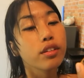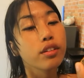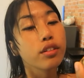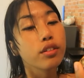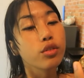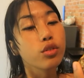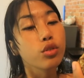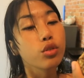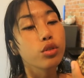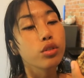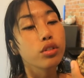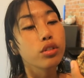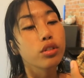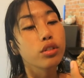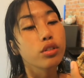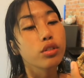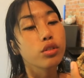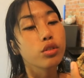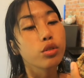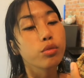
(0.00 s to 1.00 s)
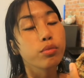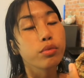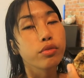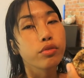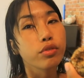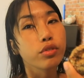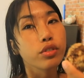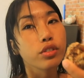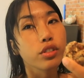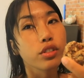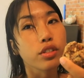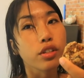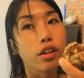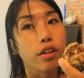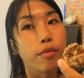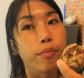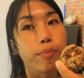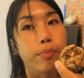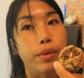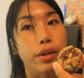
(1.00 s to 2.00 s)
you know, superfood
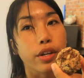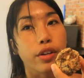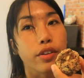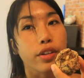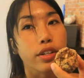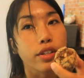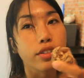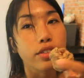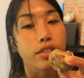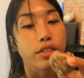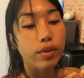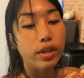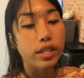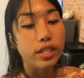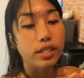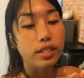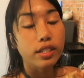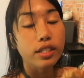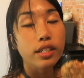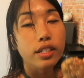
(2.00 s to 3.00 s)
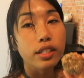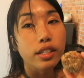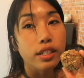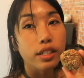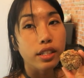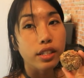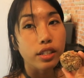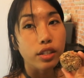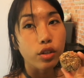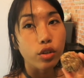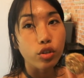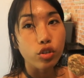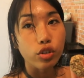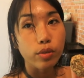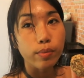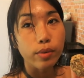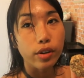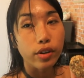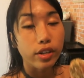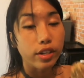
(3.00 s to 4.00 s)
stuff, berries, raisins. All high
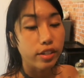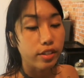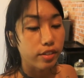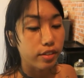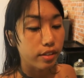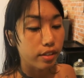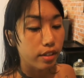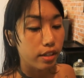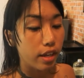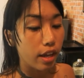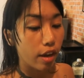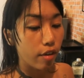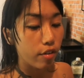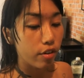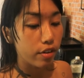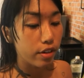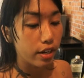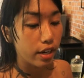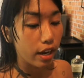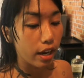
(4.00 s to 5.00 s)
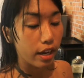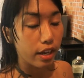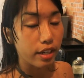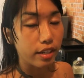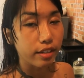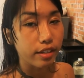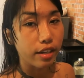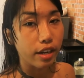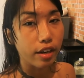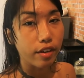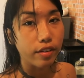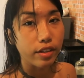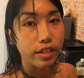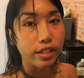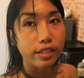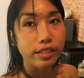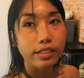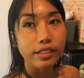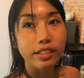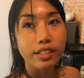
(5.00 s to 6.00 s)
protein. Berries. Yeah, very high
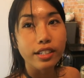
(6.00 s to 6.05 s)
calorie